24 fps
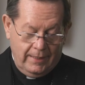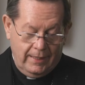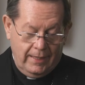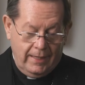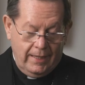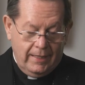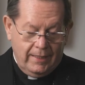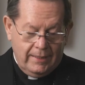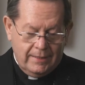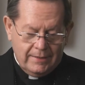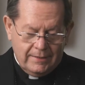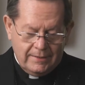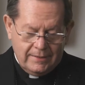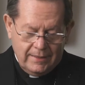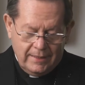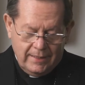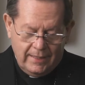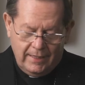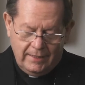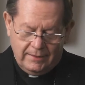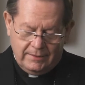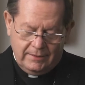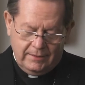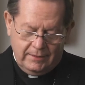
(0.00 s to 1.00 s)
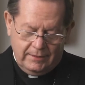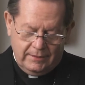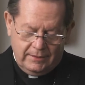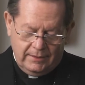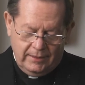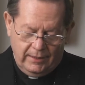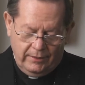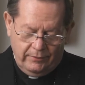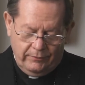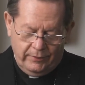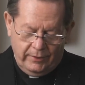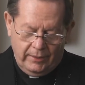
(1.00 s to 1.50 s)
It is
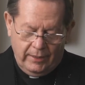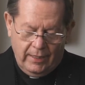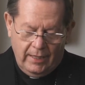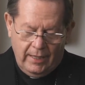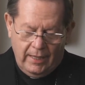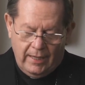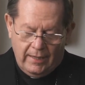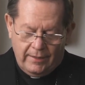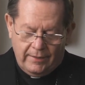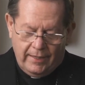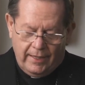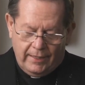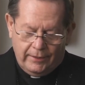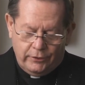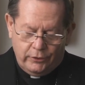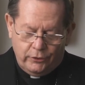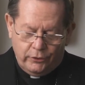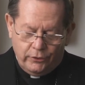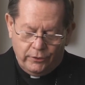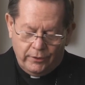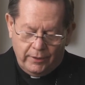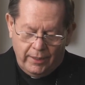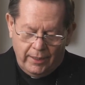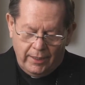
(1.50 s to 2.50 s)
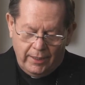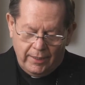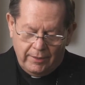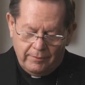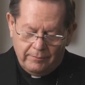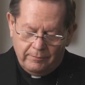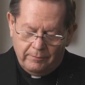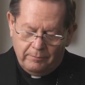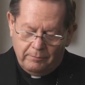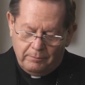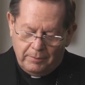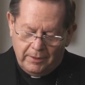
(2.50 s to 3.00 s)
necessary that your
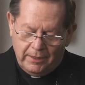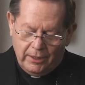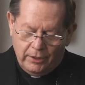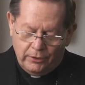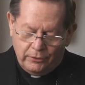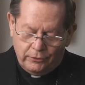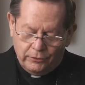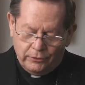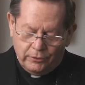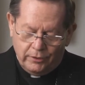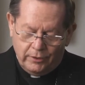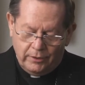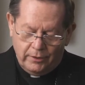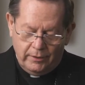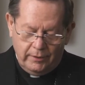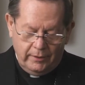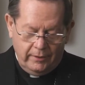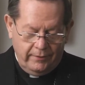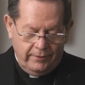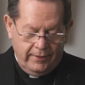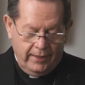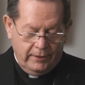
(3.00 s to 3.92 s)
name be adored,